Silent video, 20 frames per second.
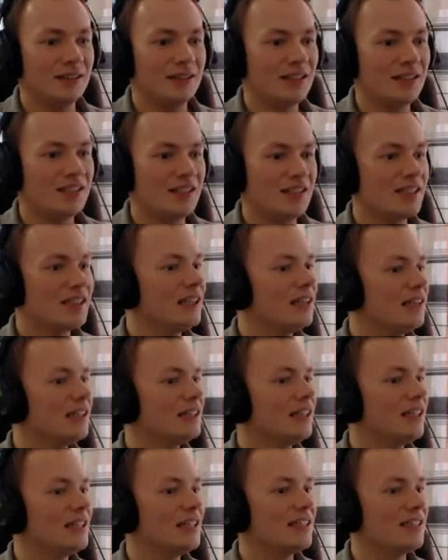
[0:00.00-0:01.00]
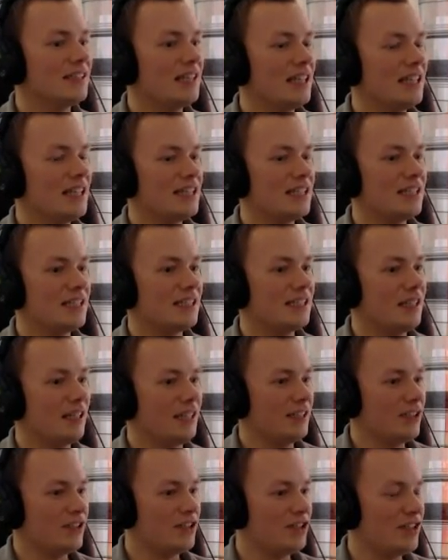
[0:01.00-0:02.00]
That does that's that's
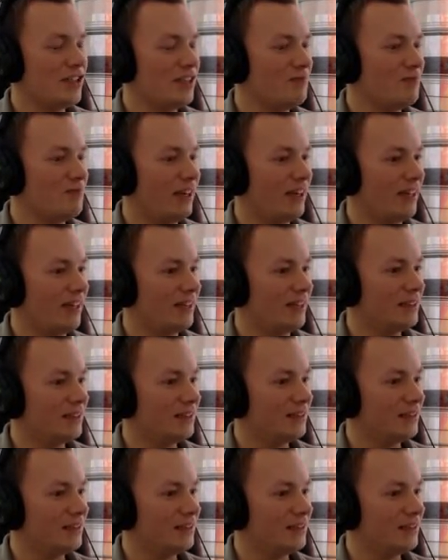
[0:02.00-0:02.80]
that doesn't seem right.